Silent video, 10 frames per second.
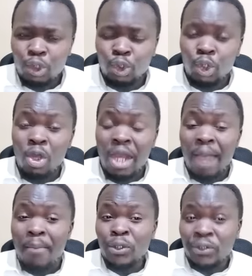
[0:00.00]
to talk
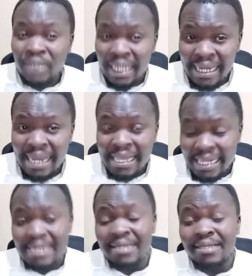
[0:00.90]
about Raila
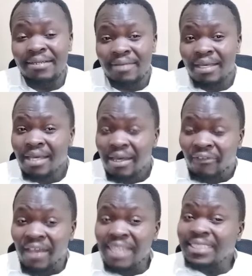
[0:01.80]
leading,
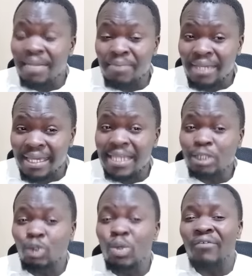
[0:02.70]
then some
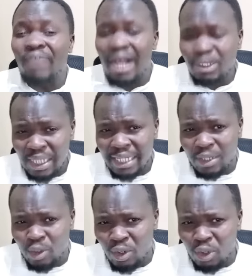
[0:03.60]
Kenyans could have
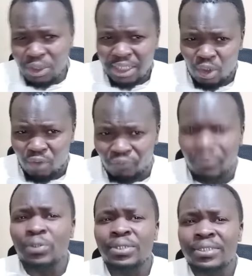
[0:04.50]
actually gotten
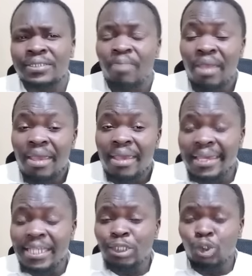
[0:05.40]
confused
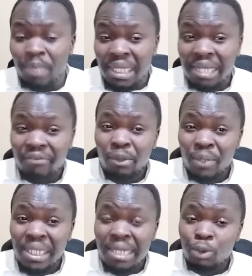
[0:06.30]
into believing
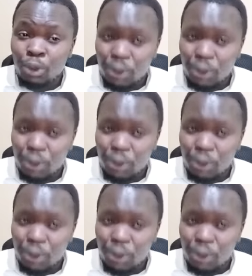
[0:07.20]
William